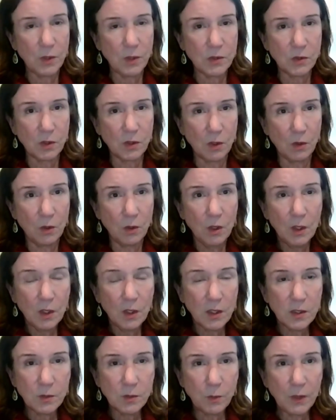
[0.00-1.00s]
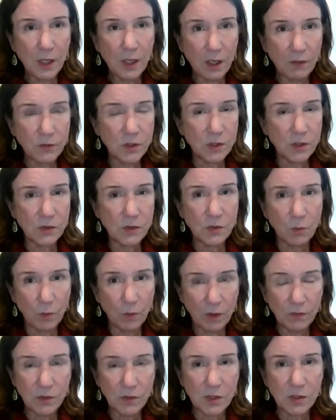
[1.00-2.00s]
weeks ago is we have to
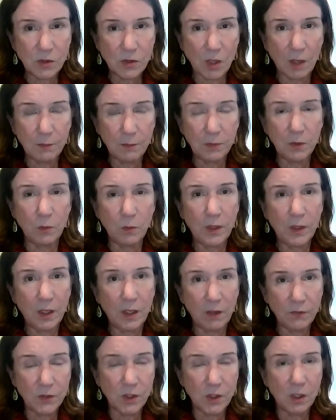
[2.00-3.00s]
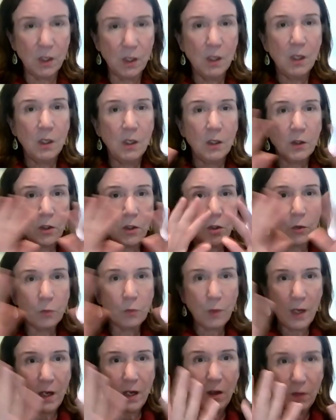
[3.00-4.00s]
we have to stop it. We have to
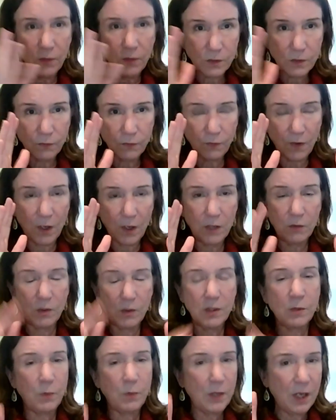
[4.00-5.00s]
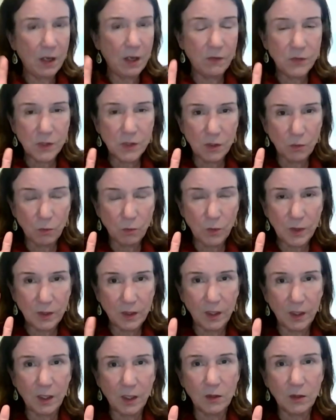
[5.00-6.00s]
corral this virus. We have to we
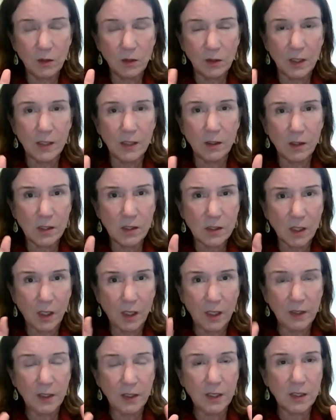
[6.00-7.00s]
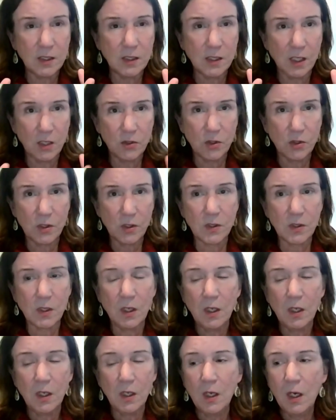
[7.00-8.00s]
can't let it. It's highly contagious.
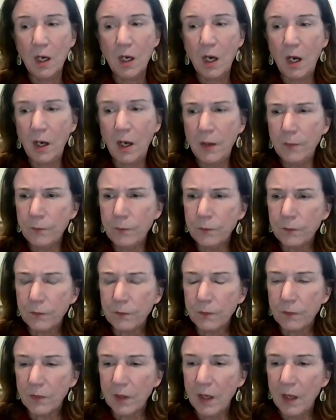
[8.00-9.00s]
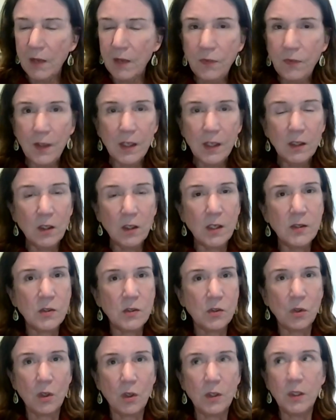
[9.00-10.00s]
Um, and then I
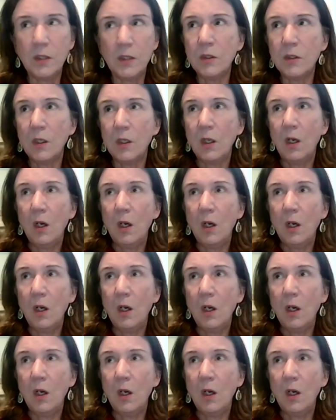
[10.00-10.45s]
started